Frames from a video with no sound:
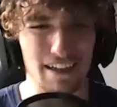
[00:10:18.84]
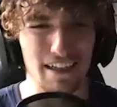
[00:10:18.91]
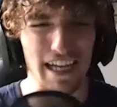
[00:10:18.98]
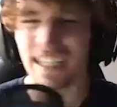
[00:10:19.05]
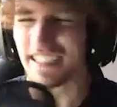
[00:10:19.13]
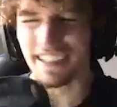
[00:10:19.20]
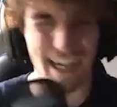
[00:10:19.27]

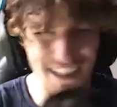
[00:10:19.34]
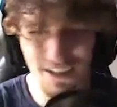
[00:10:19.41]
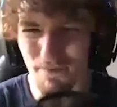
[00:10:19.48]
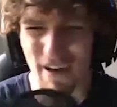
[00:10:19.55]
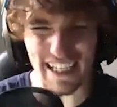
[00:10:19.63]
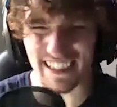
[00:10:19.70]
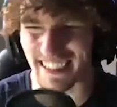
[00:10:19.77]
it doesn't
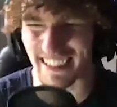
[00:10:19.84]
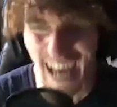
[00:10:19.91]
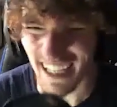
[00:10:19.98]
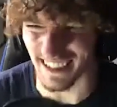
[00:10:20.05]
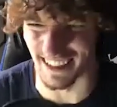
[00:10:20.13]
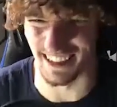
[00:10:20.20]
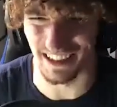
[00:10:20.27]
make
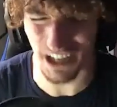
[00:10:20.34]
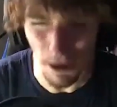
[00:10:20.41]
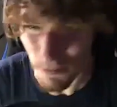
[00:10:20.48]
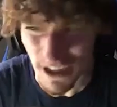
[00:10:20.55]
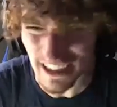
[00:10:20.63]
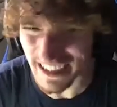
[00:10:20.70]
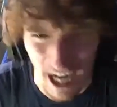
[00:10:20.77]
sense.
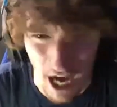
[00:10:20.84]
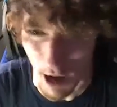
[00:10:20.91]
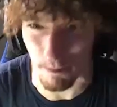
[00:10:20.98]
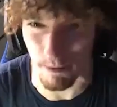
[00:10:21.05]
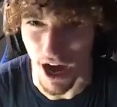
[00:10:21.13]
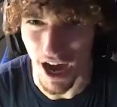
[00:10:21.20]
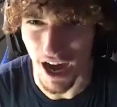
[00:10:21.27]
Something's
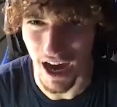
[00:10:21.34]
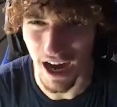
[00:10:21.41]
up.